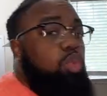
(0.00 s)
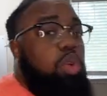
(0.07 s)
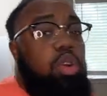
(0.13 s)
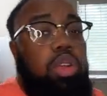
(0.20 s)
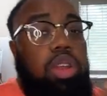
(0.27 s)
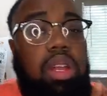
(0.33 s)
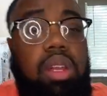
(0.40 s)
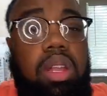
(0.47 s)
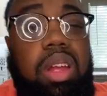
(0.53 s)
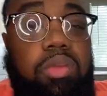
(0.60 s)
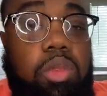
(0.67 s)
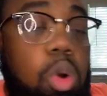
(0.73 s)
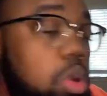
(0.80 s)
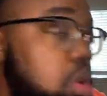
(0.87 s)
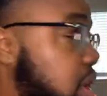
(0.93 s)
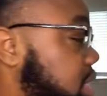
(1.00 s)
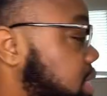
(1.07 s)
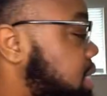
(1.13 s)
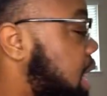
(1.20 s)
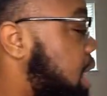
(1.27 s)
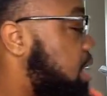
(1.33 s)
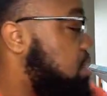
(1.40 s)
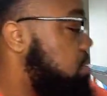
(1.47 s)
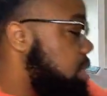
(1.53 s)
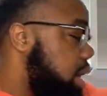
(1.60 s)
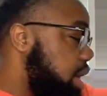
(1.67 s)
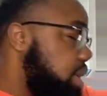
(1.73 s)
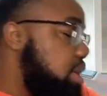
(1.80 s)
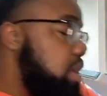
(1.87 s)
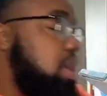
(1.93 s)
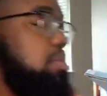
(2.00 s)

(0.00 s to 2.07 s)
is we're going to lint roll our sock, right?